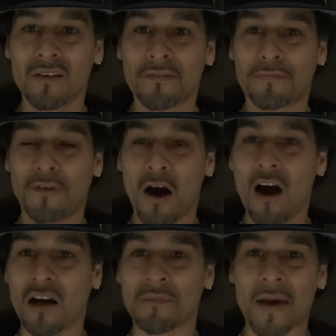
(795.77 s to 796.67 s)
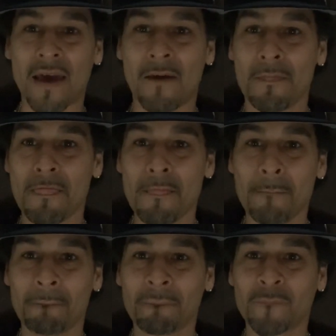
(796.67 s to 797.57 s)
Fuck, man.
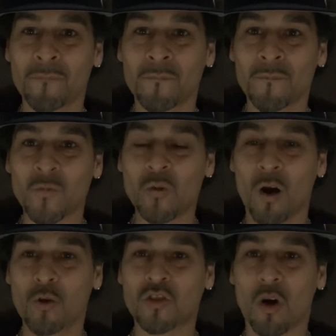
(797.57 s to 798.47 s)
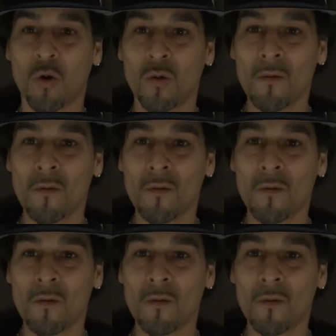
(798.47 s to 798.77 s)
You know, so